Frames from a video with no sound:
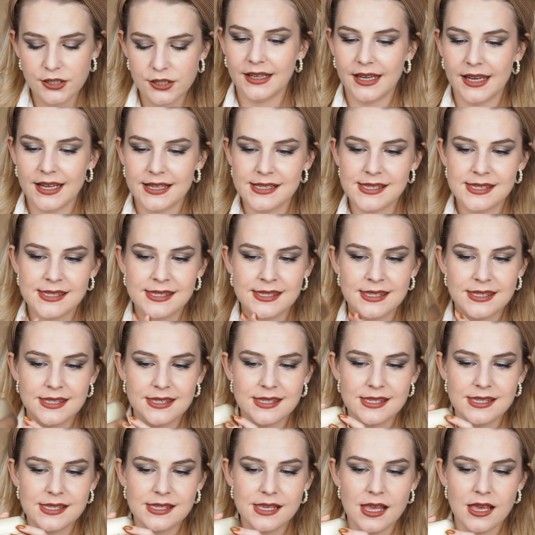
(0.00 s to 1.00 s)

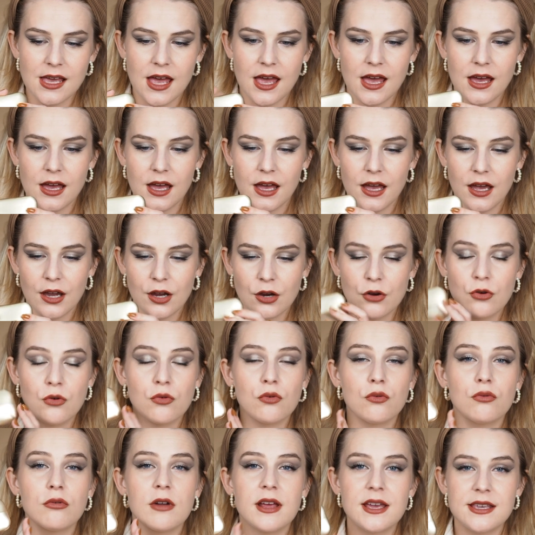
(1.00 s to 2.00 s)
It's
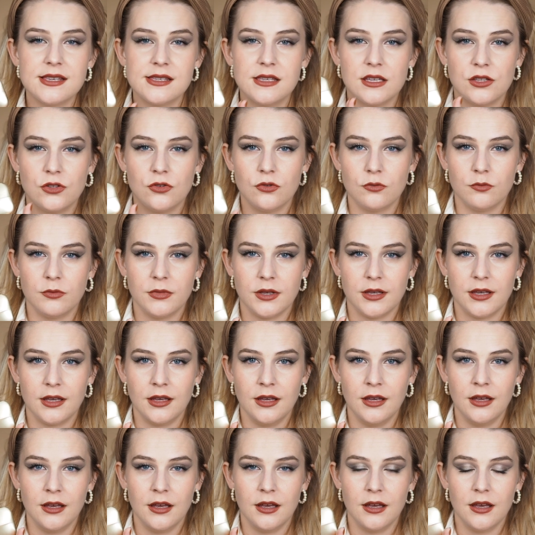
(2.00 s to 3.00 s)
crazy to
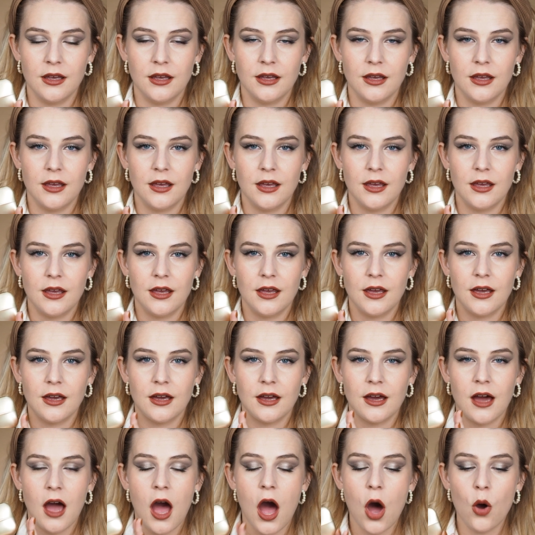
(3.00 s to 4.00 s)
me
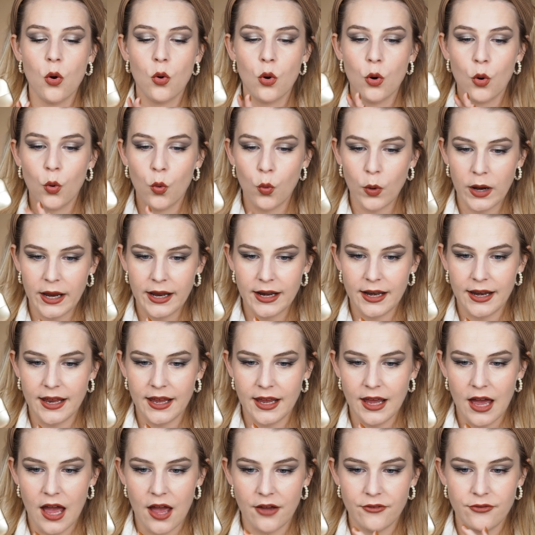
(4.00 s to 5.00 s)
how
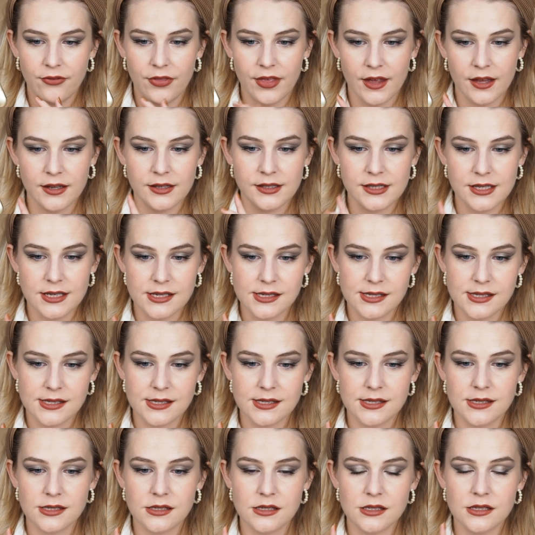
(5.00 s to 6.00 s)
quickly I've done
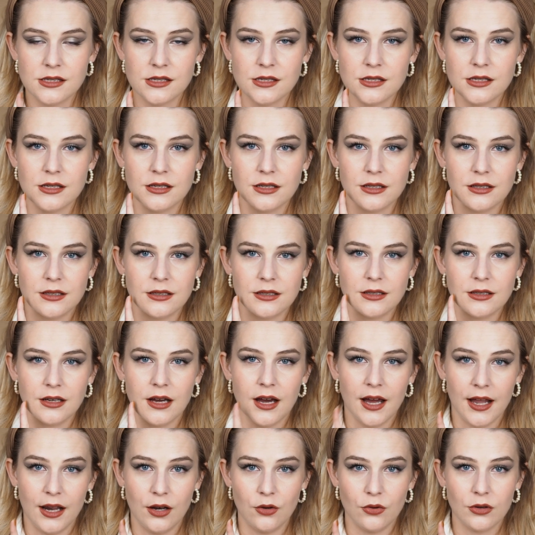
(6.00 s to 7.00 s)
this
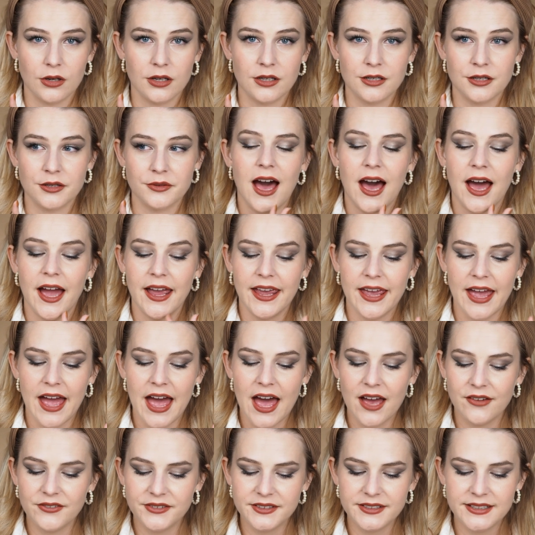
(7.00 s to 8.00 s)
eye look. I
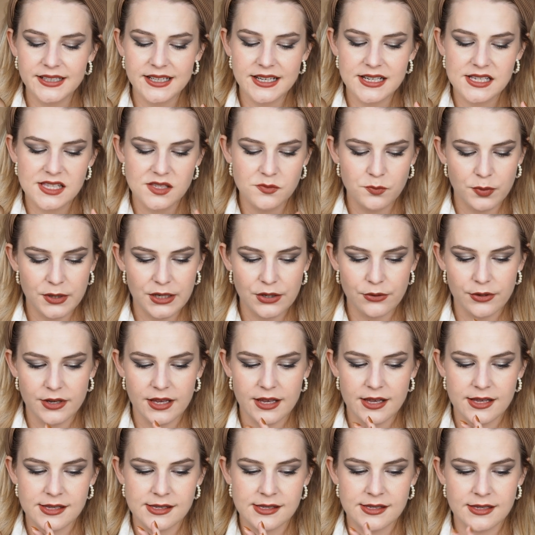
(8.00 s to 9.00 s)
haven't
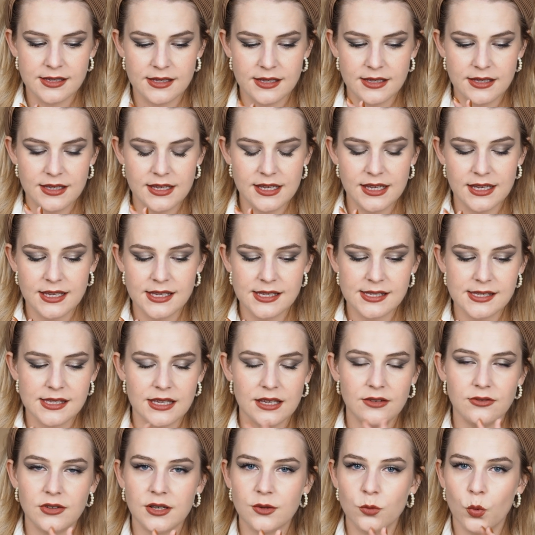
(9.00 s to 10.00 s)
experienced this
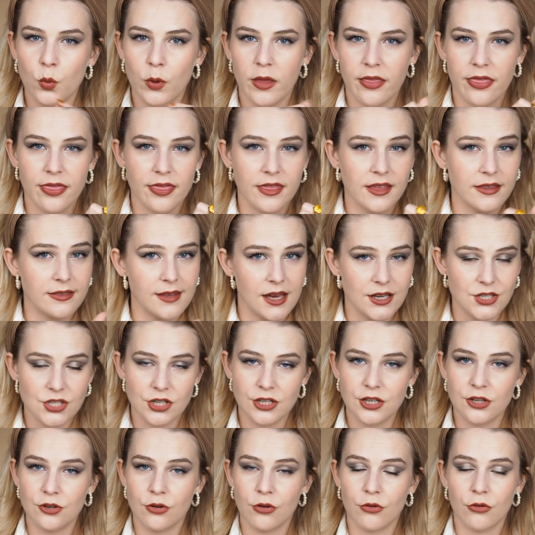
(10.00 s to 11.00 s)
even with Natasha
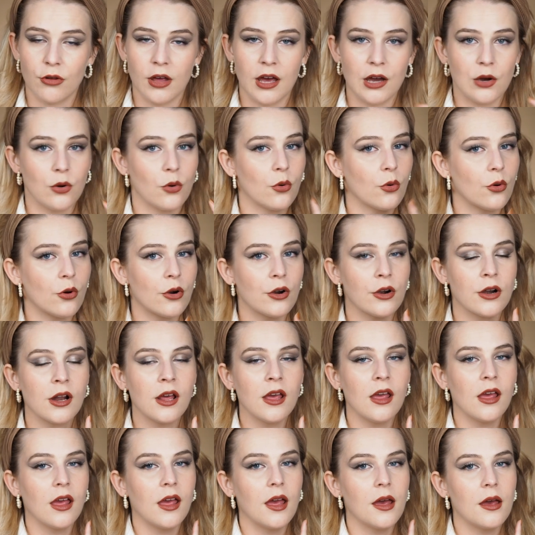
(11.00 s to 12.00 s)
Denona or
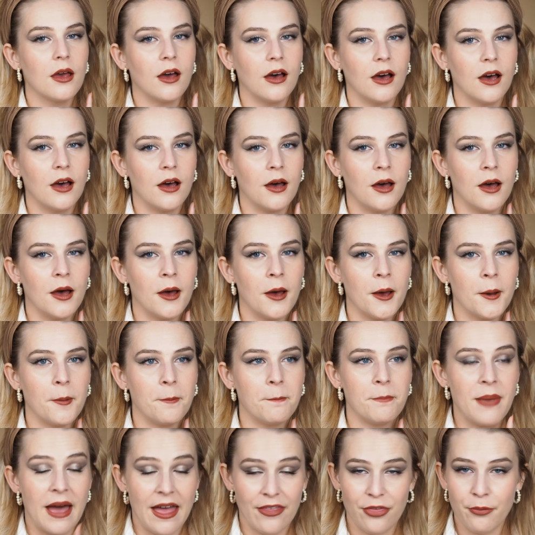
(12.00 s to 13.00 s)

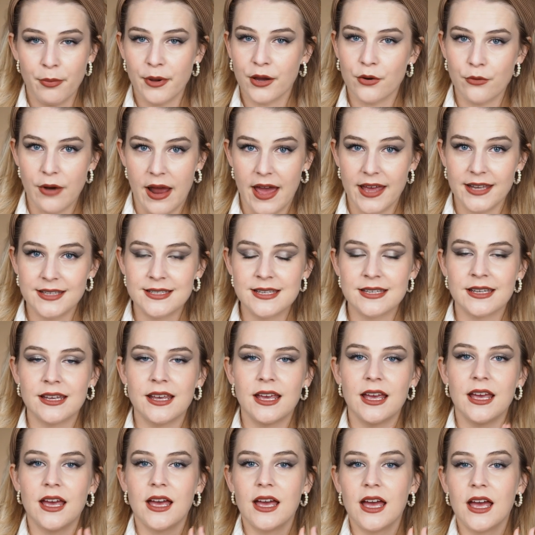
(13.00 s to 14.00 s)
Pat McGrath.
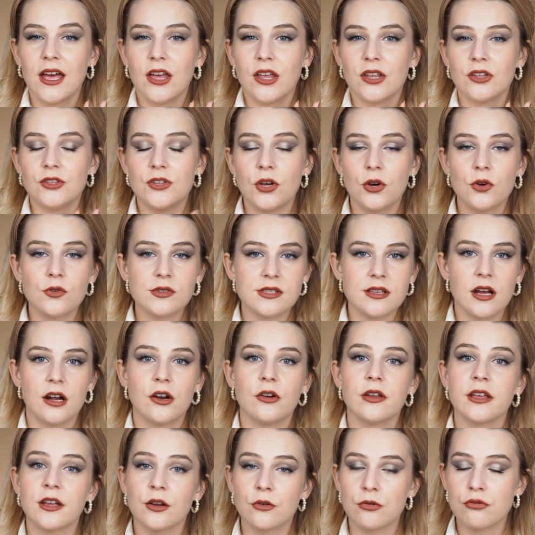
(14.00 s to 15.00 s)
Those are
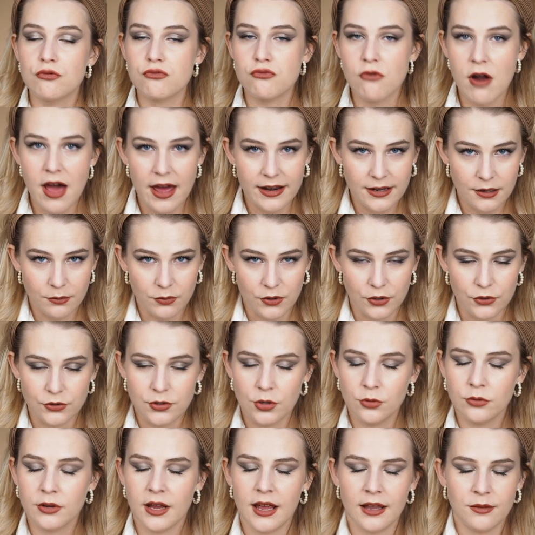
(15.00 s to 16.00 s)
incredible,
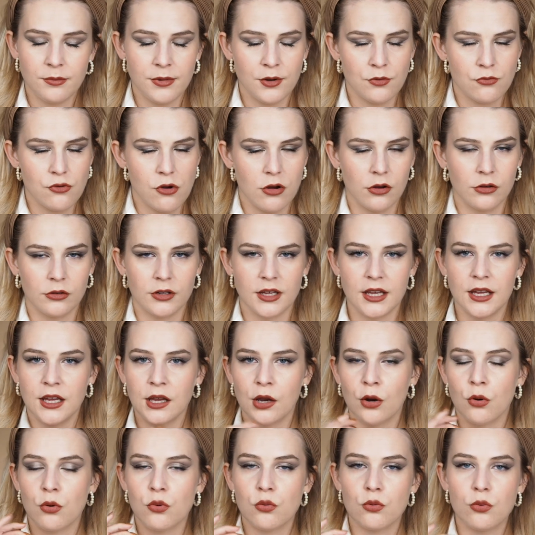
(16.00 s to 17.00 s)
don't get me wrong,
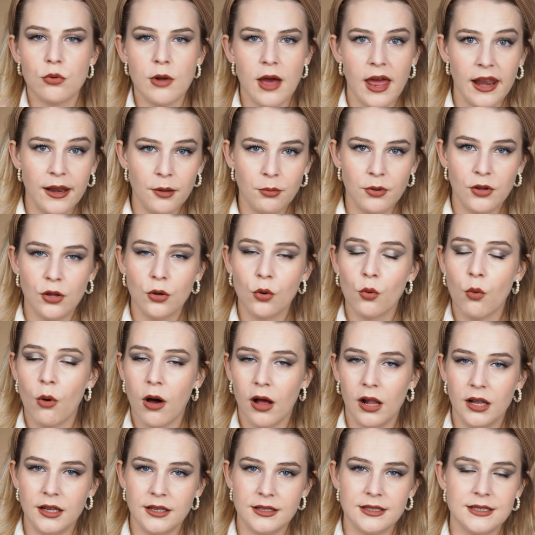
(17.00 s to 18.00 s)
incredible
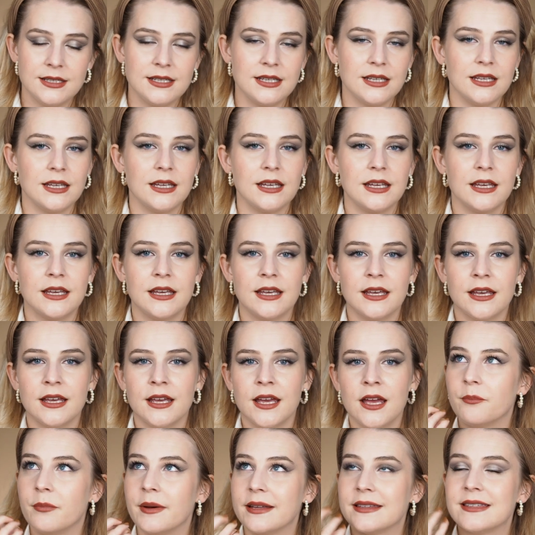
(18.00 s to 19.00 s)

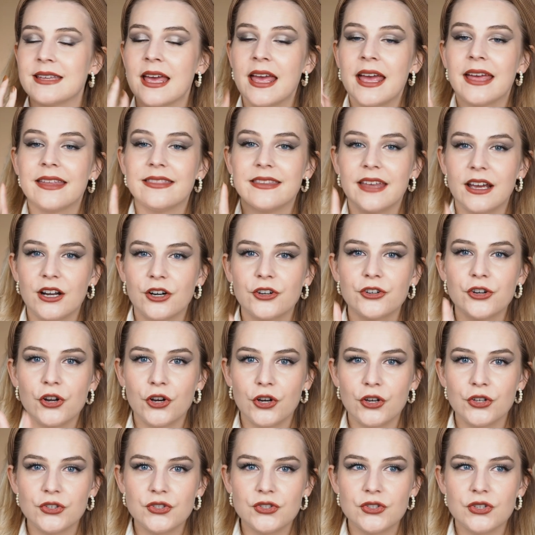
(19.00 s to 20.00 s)
quality, but they're
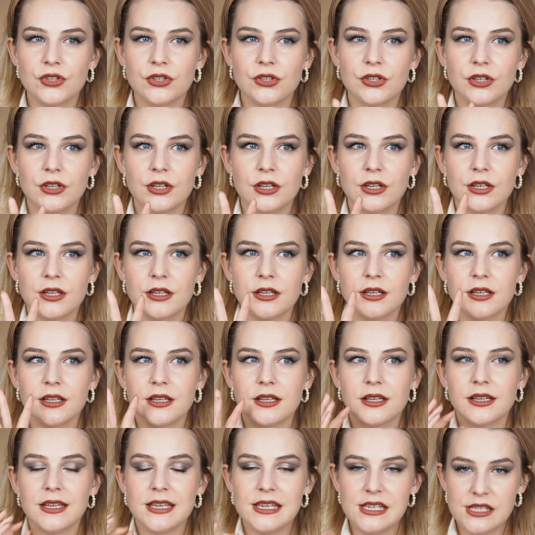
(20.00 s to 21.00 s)
not
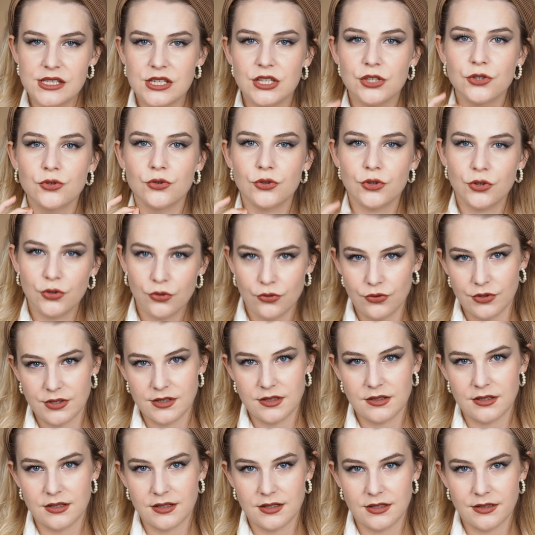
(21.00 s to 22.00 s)
easy to
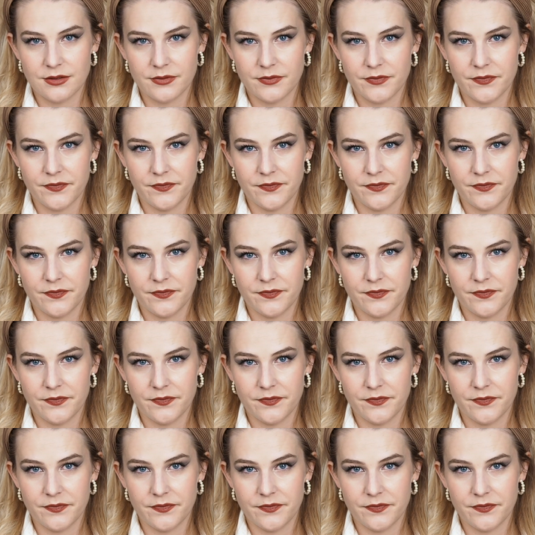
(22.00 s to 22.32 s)
use.